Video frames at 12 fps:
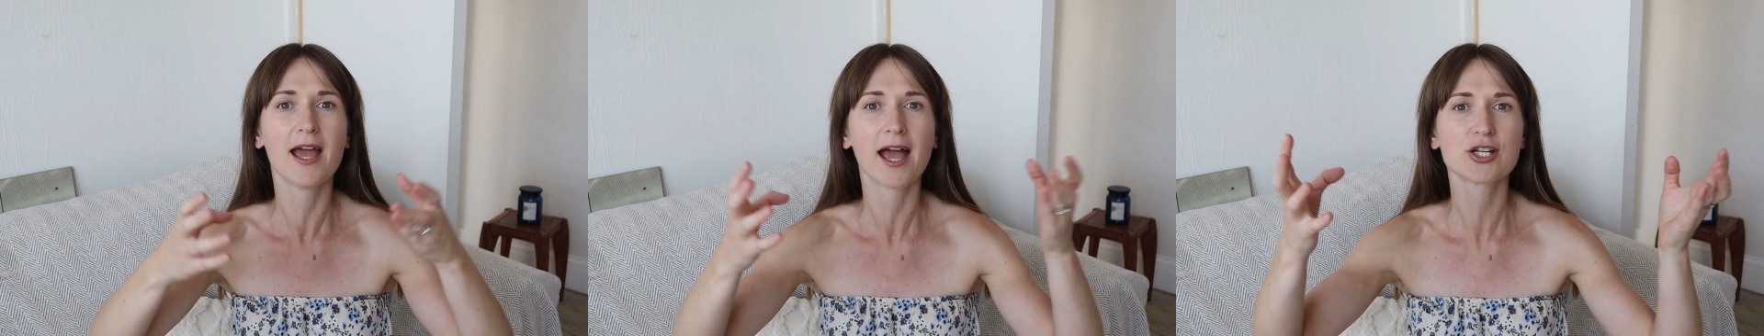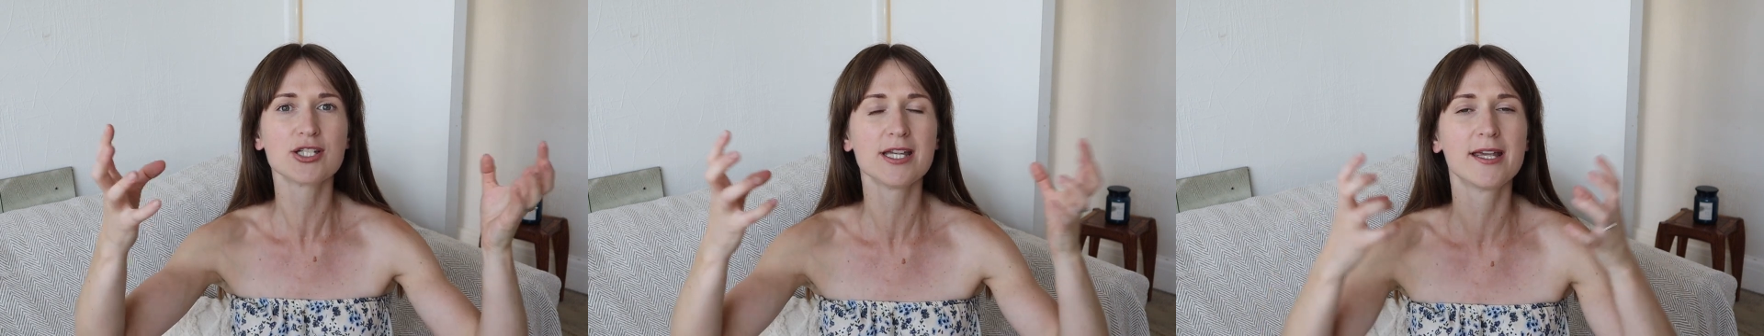
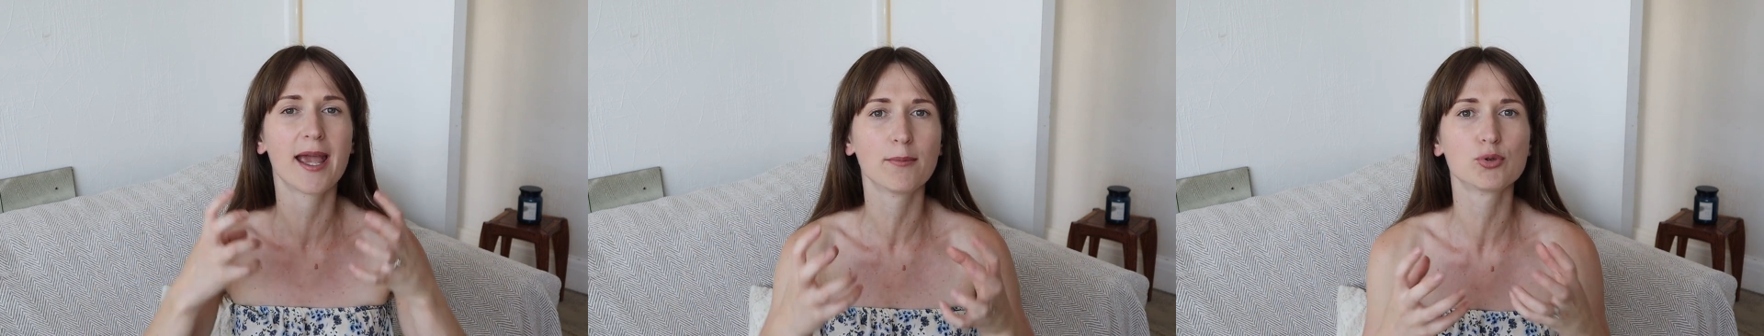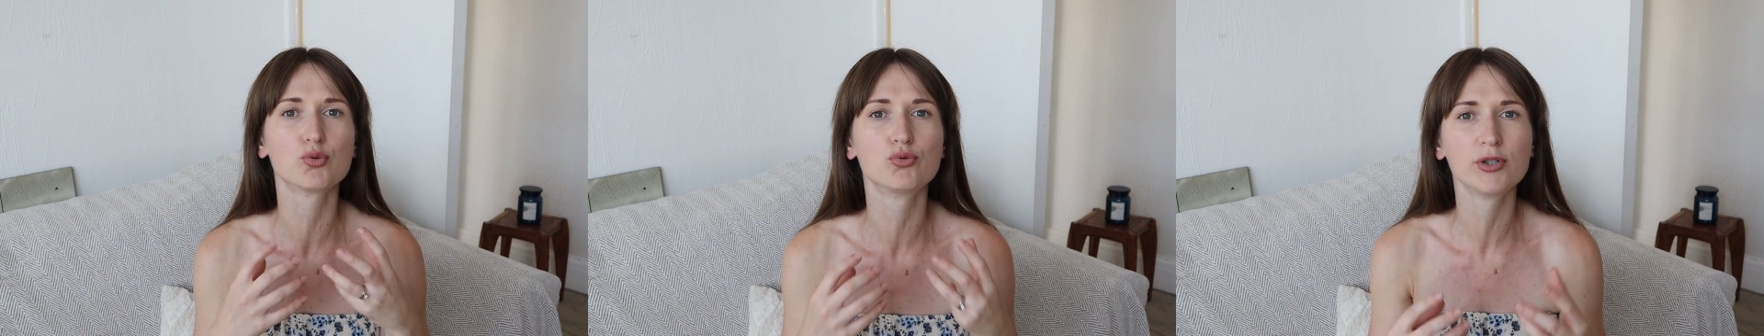actually
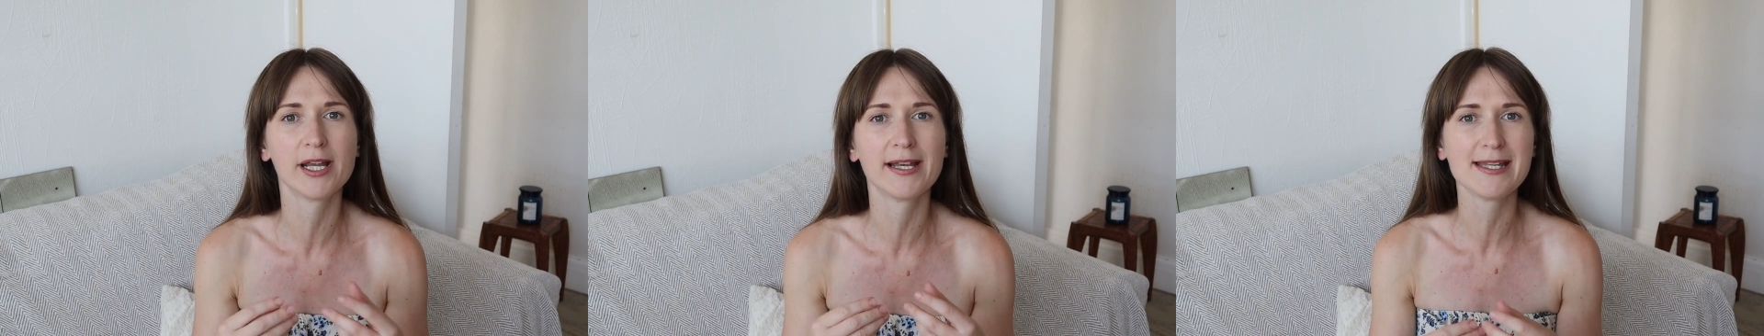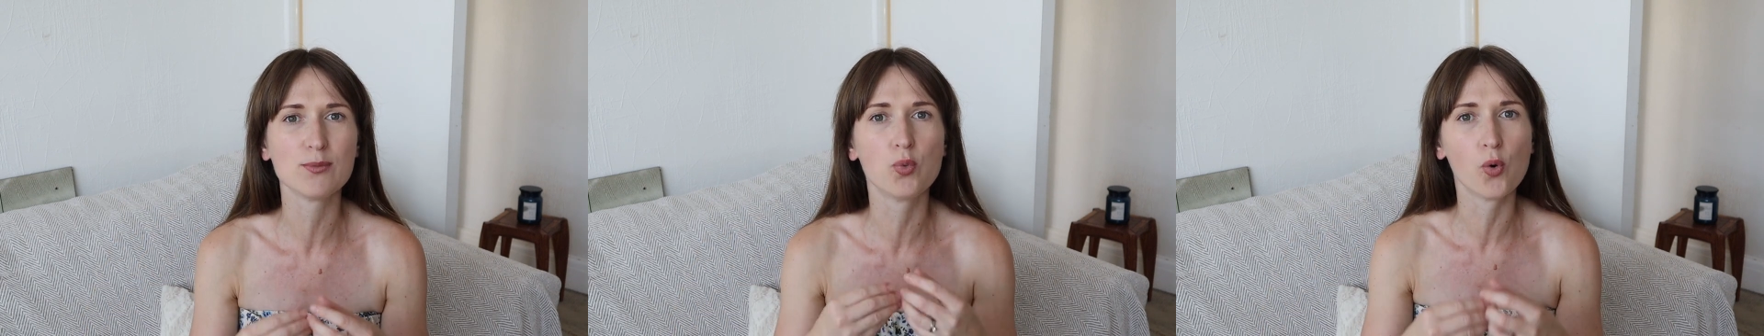kept
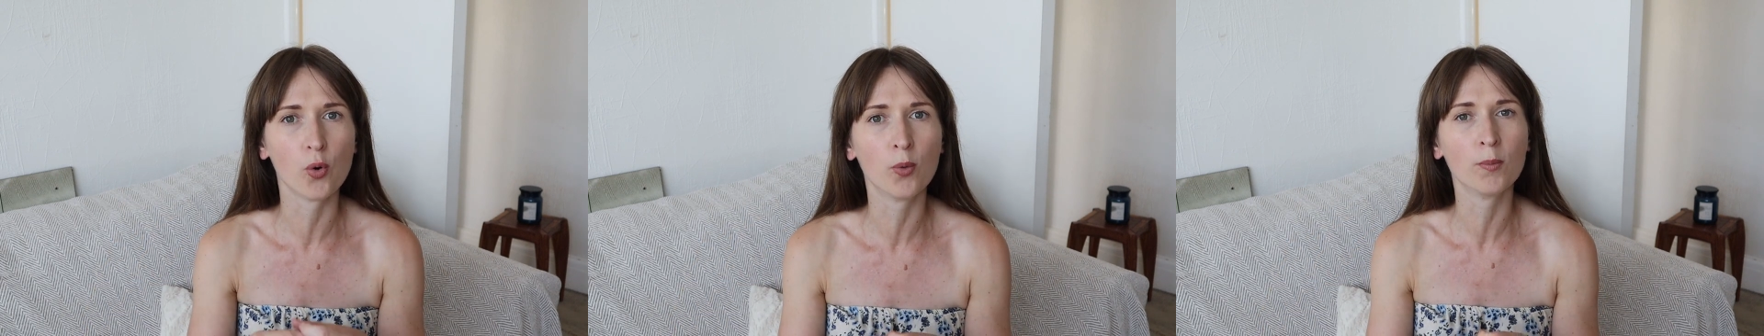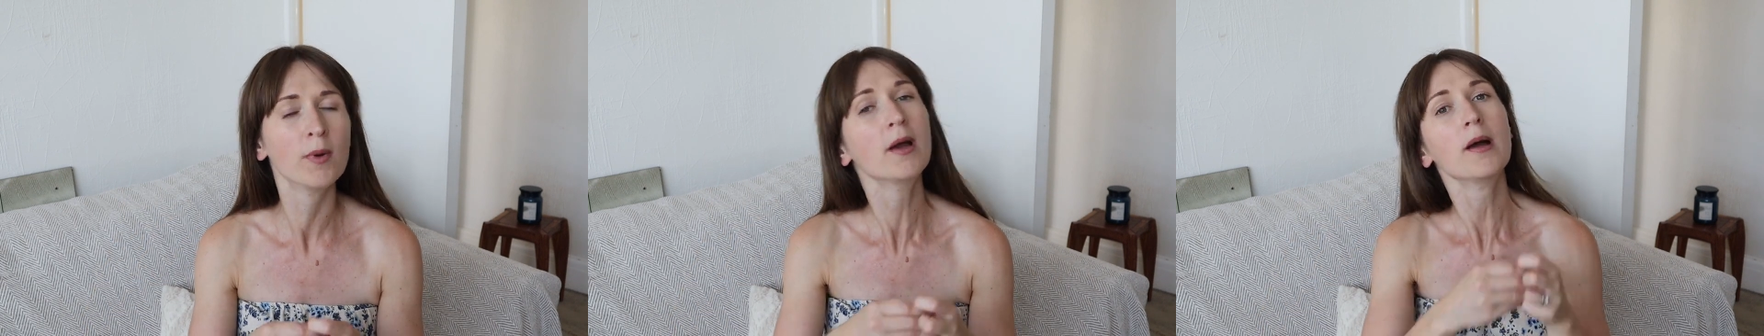really
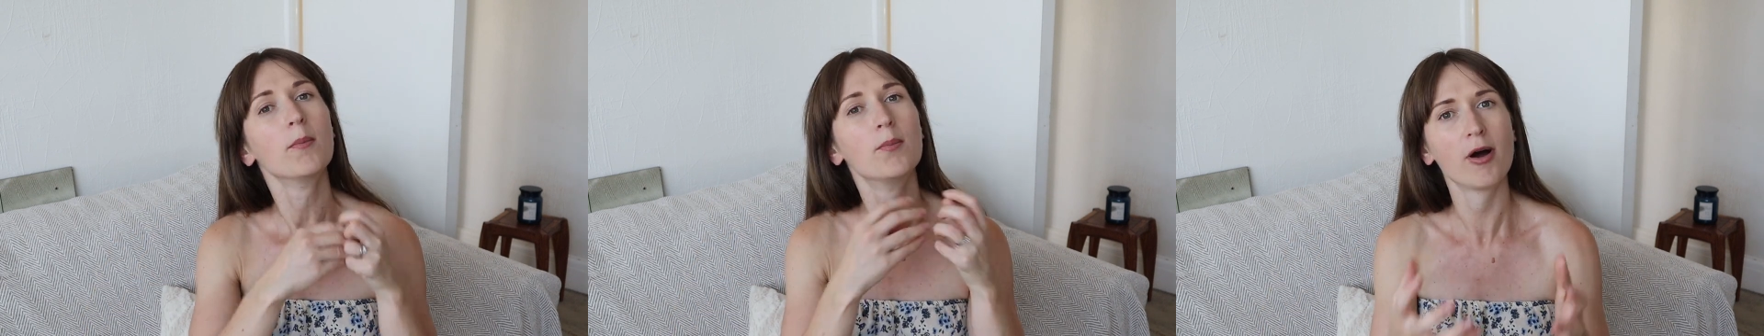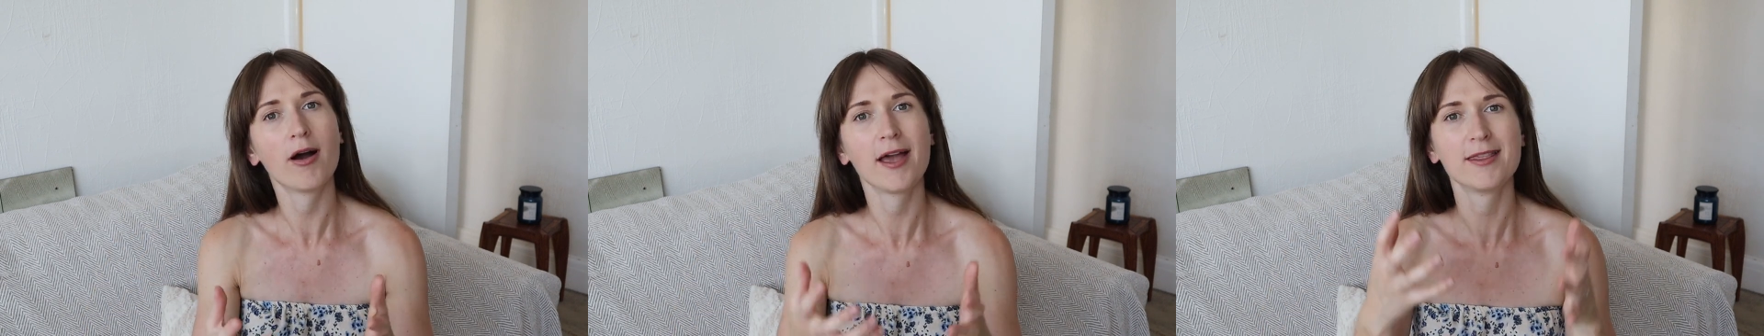warm
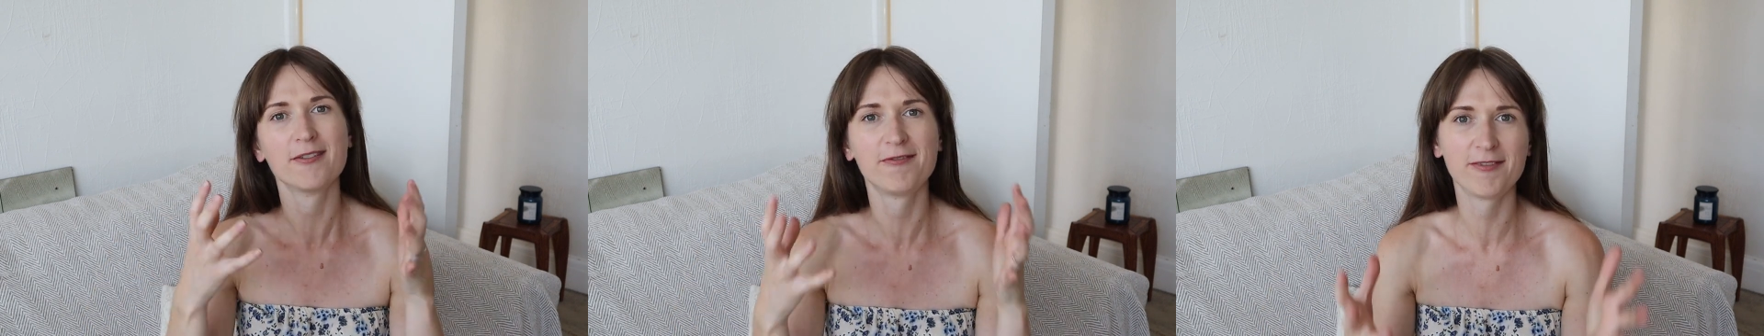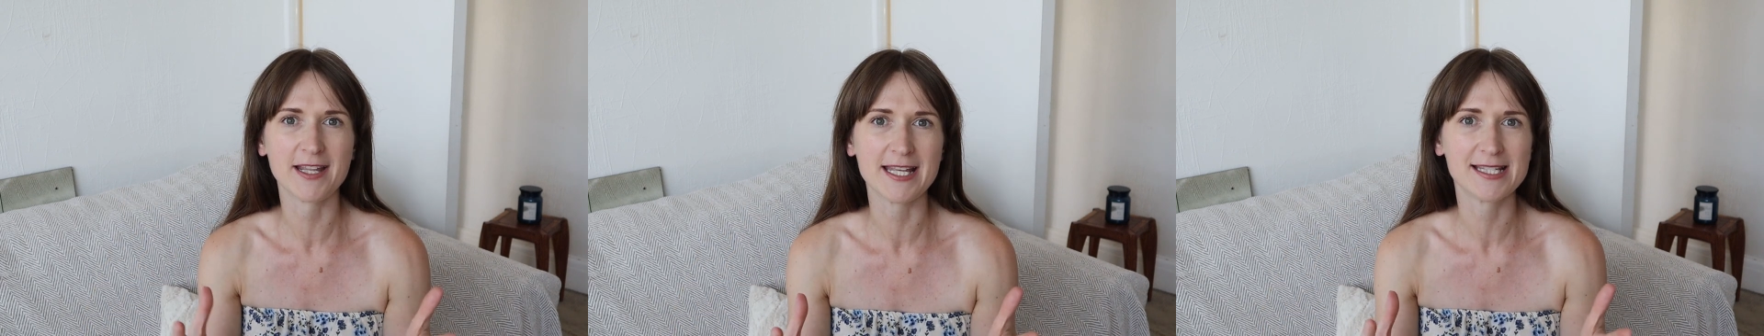by the
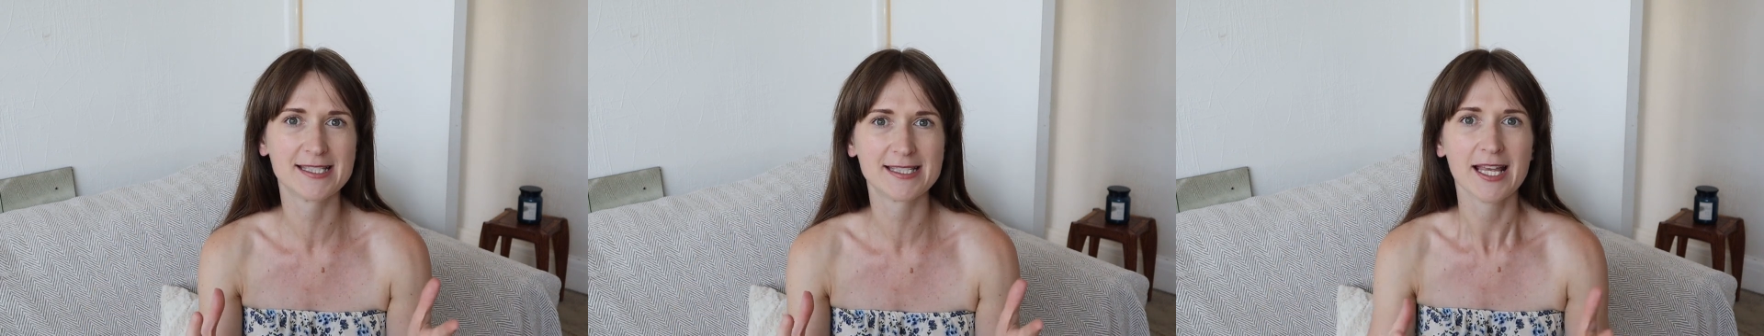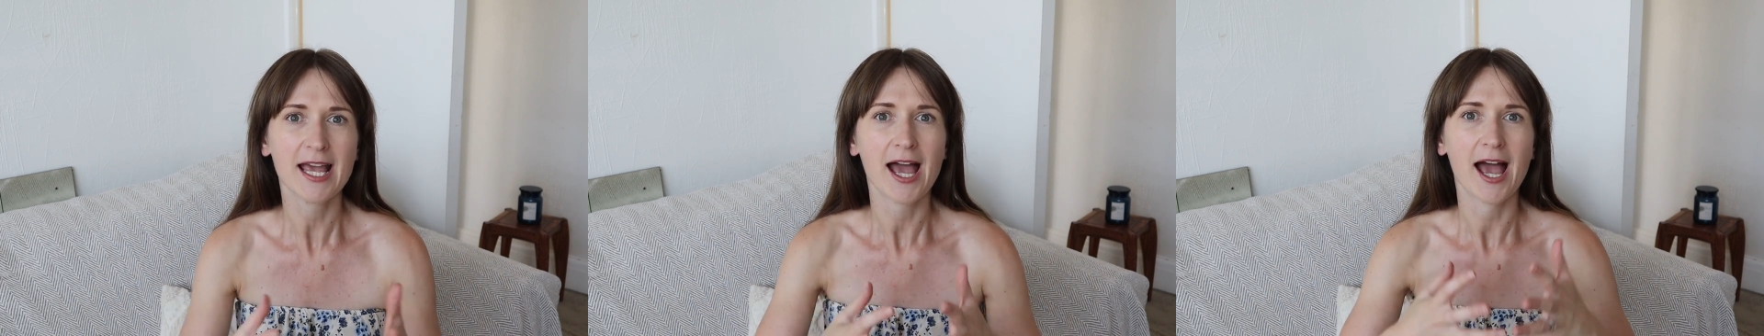fleece?